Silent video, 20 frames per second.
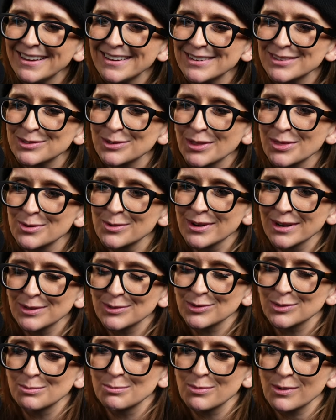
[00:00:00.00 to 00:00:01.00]
So I threw down
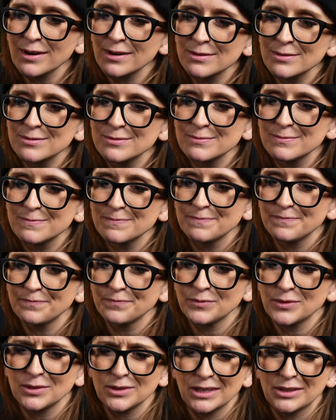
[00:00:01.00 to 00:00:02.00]
some brown,
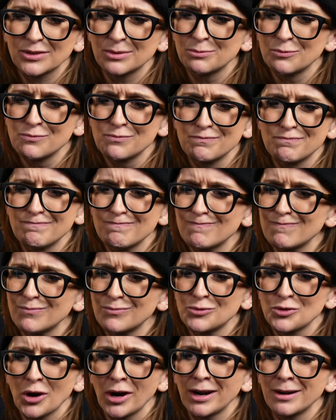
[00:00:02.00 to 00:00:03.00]
like some
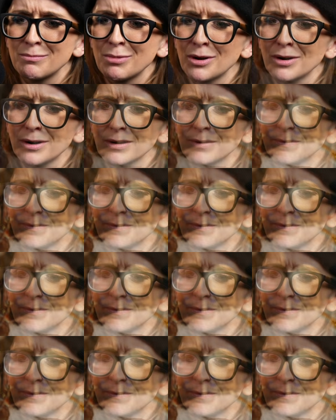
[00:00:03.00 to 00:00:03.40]
dryad bark.